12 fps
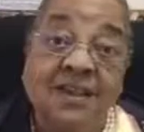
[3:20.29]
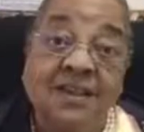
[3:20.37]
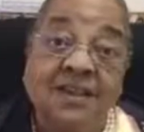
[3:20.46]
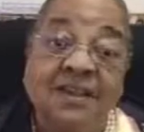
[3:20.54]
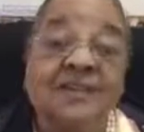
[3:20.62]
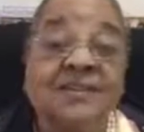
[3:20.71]

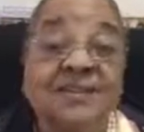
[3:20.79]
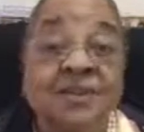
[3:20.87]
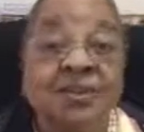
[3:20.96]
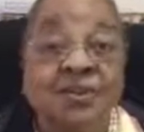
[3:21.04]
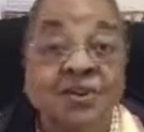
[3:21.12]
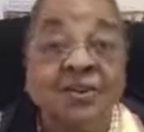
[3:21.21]
This is a
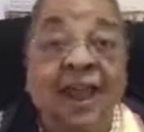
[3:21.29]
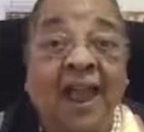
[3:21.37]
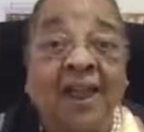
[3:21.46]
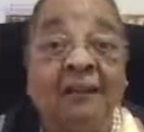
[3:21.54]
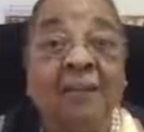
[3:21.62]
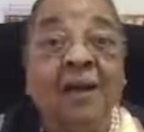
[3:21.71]
good
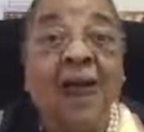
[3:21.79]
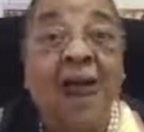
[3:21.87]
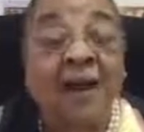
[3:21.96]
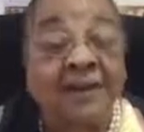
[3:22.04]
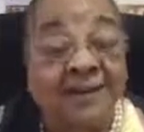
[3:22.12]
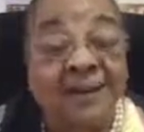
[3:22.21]
time
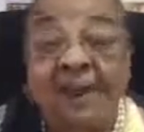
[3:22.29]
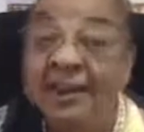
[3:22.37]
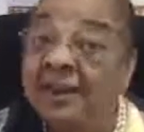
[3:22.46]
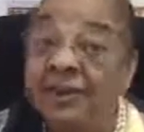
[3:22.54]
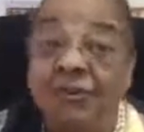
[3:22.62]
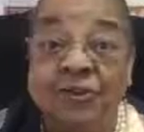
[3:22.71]

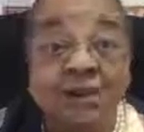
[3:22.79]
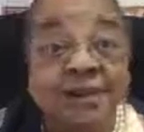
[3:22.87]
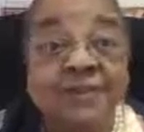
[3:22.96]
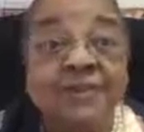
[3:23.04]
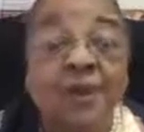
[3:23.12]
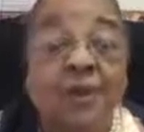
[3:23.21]
during
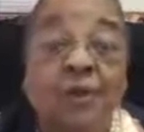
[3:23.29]
this